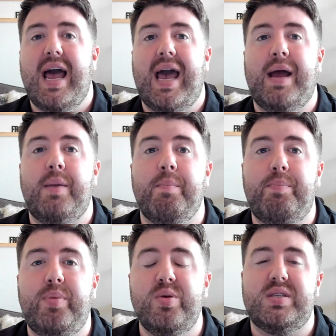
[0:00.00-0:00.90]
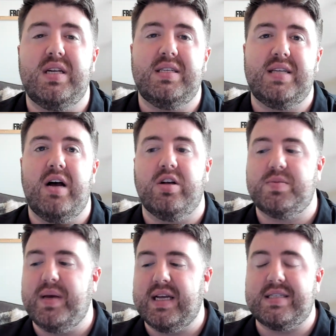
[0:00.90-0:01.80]
and boost
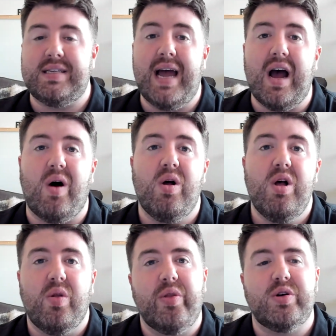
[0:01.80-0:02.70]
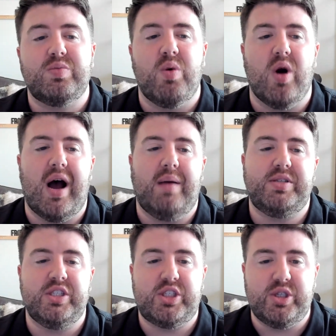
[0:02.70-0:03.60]
sales, because now there's more
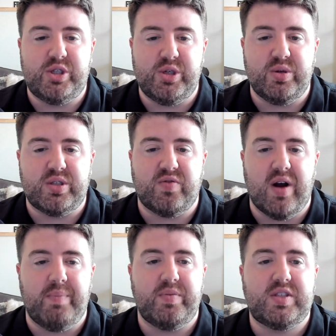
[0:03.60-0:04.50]
options to choose from.